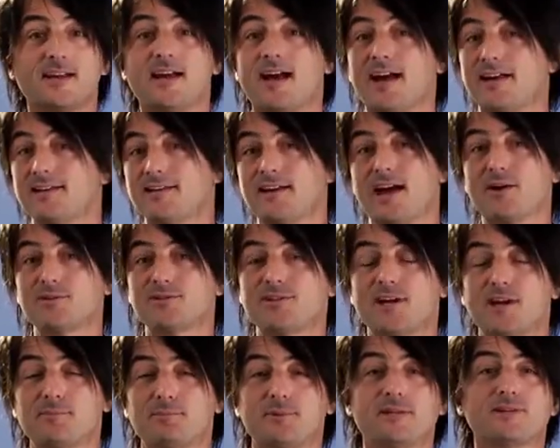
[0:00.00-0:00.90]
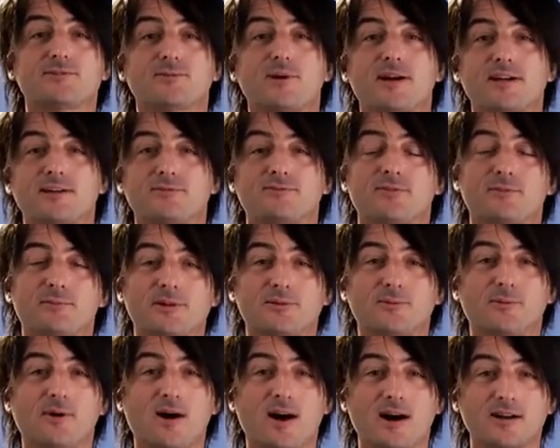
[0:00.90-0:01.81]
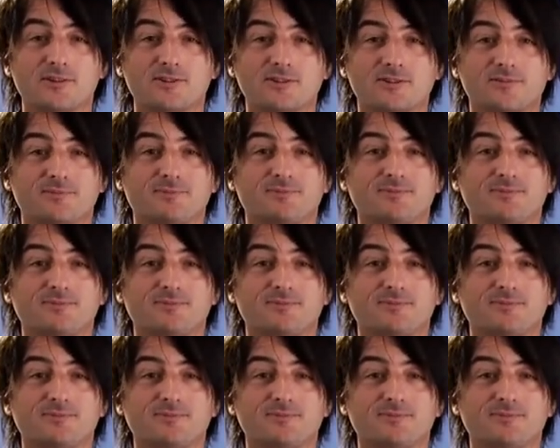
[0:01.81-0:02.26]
And now Deadbeat's ready for me to watch.